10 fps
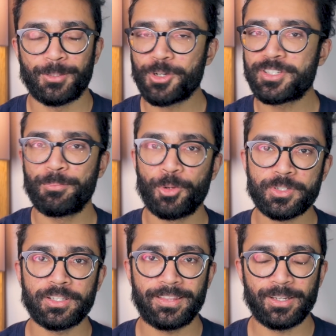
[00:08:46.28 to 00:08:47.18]
The most
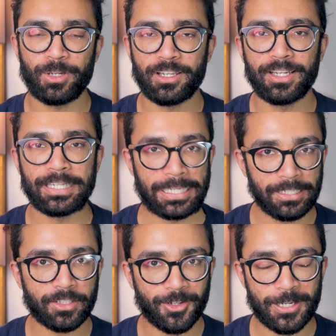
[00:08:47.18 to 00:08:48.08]
important thing we're learning
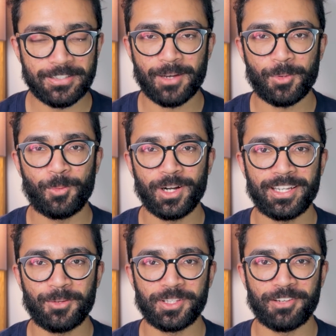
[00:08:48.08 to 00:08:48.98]
here, though, is that we're
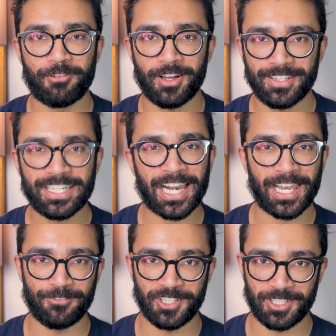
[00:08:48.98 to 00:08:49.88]
working with a rather
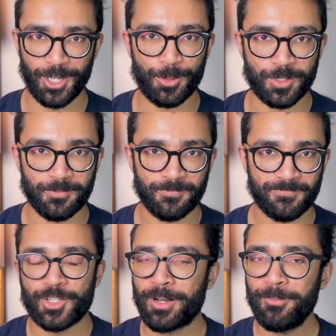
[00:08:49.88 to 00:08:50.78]
clever goat.
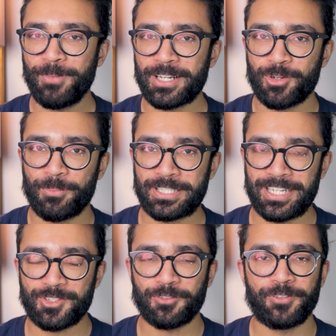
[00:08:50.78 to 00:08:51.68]
So coming back to our
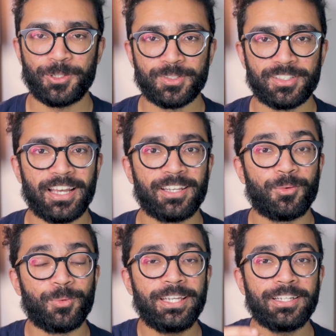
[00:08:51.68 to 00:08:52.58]
potential fields
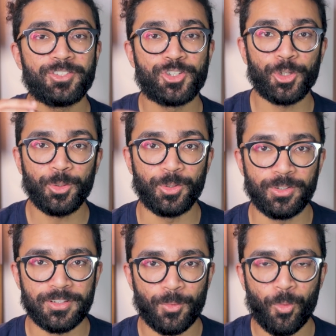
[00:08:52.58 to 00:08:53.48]
then, we can
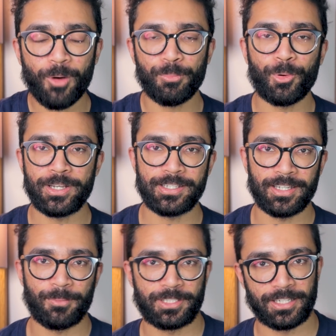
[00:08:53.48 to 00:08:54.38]
choose what point
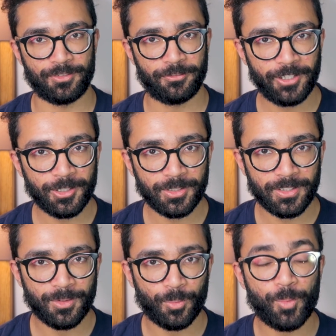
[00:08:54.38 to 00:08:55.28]
in our potential
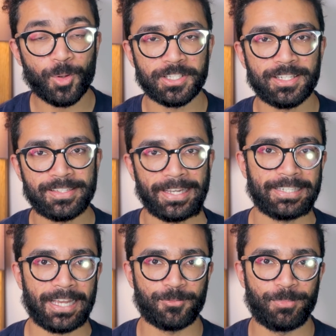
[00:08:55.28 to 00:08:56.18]
field we want to
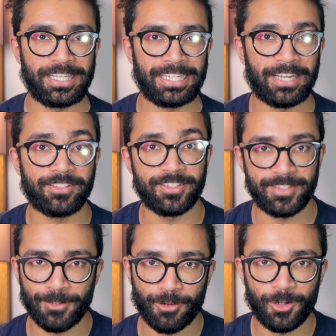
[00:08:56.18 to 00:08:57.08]
set as being at
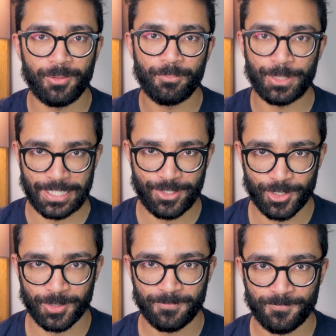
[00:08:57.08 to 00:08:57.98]
zero
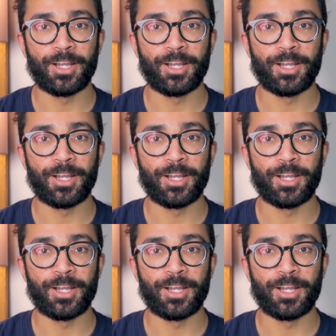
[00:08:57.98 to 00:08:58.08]
potential.